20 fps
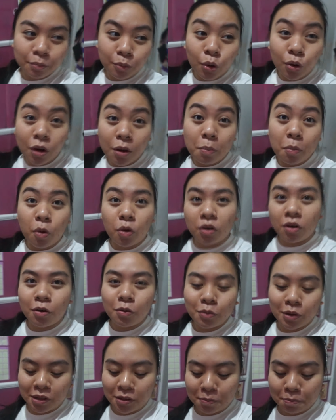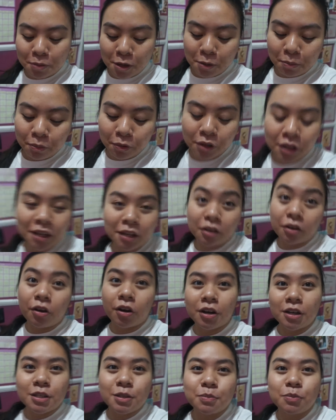bongga-bongga with people and
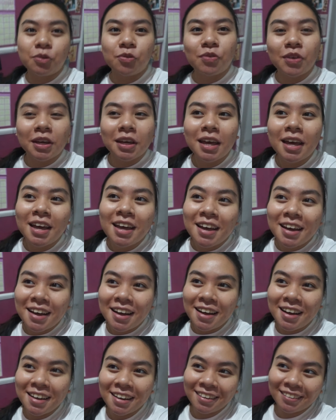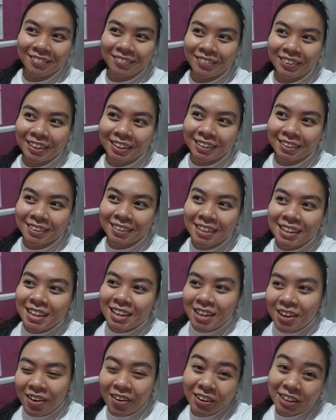cars moving. Pero
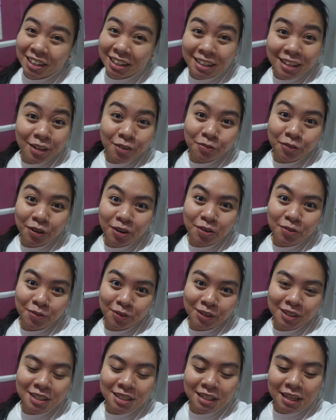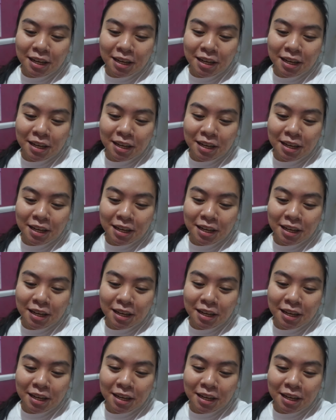okay na din for a first